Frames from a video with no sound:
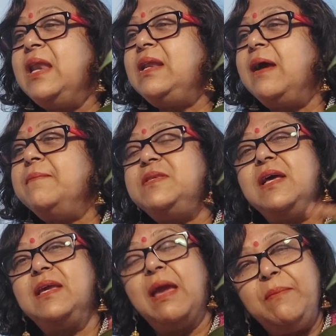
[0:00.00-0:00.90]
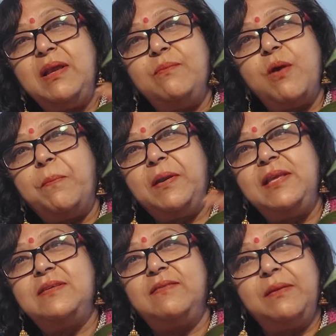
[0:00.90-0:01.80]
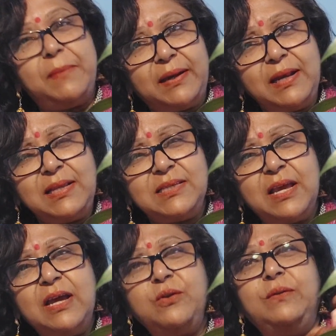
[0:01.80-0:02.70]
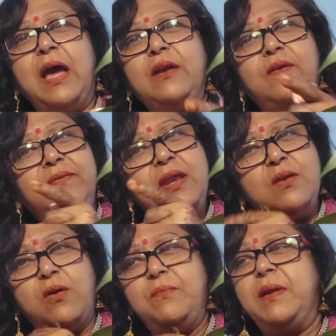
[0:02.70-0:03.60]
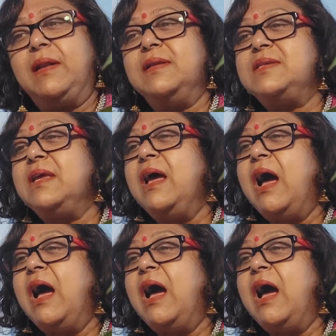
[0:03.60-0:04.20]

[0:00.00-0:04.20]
comes the chemical properties of the metals to that of the non-metals.